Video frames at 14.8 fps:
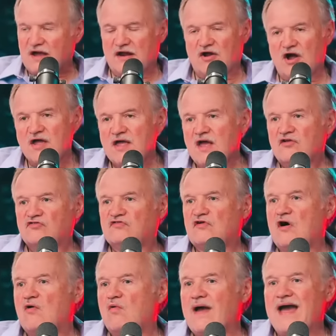You got to go.
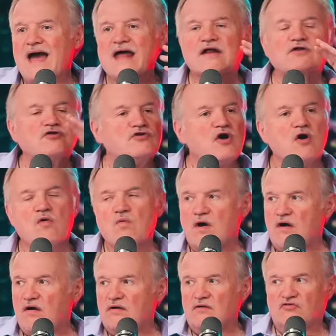So out of
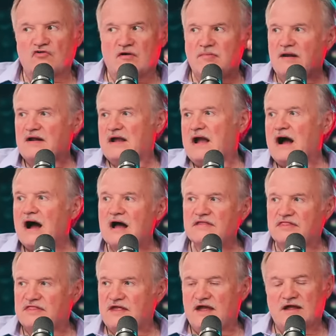nowhere, talk about a
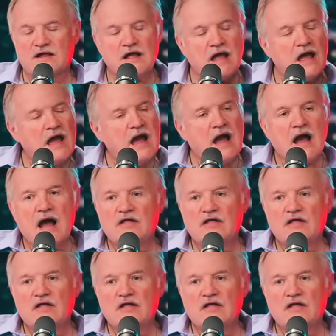God thing. Yeah.